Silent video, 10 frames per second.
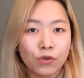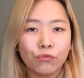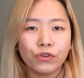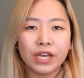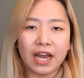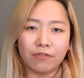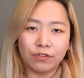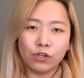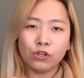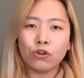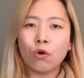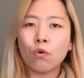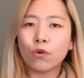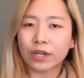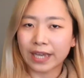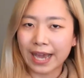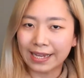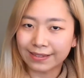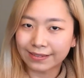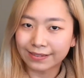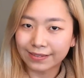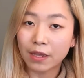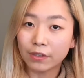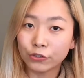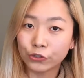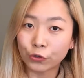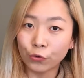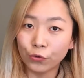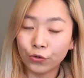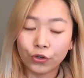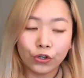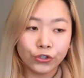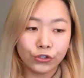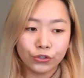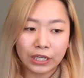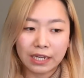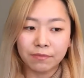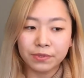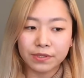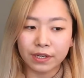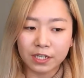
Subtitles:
We have the lower cases. So you can emphasize